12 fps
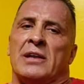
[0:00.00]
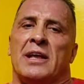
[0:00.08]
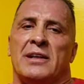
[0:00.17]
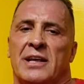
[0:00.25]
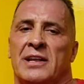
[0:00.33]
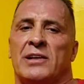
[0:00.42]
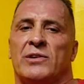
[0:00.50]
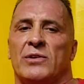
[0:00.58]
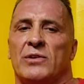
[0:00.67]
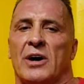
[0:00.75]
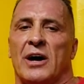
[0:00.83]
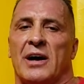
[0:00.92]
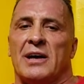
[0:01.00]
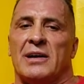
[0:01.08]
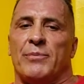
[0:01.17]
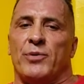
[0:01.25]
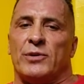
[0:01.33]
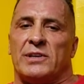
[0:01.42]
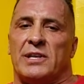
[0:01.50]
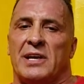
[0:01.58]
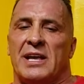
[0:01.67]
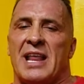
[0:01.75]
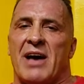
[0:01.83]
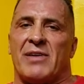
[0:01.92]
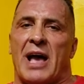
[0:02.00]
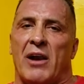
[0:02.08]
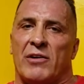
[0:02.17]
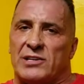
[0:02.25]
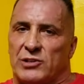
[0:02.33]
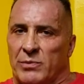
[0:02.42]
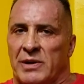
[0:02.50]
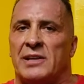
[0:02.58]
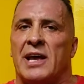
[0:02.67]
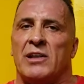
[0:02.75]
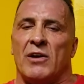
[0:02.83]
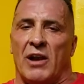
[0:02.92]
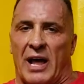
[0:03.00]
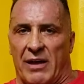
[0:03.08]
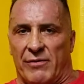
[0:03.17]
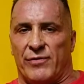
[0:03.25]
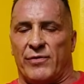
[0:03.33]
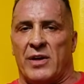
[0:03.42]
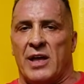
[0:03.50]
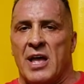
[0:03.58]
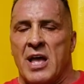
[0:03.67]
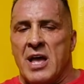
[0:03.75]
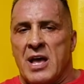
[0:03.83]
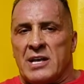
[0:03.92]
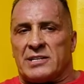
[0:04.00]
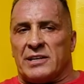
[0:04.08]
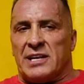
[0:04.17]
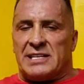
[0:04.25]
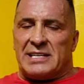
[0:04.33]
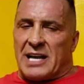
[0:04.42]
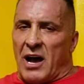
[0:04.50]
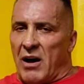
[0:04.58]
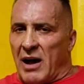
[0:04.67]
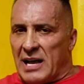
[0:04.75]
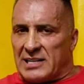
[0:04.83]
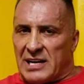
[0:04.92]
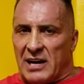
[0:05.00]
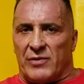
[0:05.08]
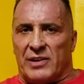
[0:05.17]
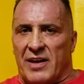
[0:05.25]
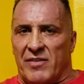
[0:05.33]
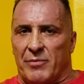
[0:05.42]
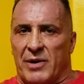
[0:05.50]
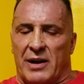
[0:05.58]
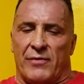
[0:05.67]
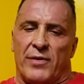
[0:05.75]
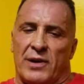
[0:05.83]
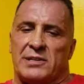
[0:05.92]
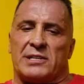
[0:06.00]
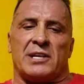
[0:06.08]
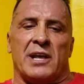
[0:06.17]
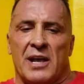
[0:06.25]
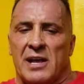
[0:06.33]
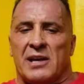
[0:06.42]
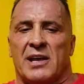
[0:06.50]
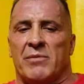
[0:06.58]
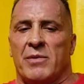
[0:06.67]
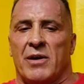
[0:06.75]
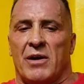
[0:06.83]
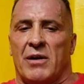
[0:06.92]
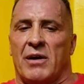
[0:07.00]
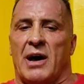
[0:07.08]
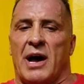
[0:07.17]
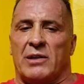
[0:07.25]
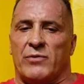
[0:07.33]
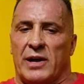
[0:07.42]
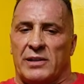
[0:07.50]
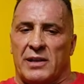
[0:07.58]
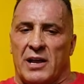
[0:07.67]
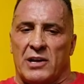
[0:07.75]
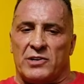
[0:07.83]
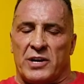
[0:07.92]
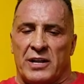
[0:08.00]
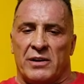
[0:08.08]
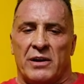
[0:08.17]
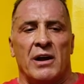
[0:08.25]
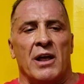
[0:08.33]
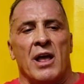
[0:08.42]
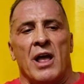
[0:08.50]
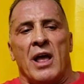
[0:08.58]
they need to uh, put enough coverage to maintain your life. So this is how I start with everybody. First, give me your height, weight, age, gender.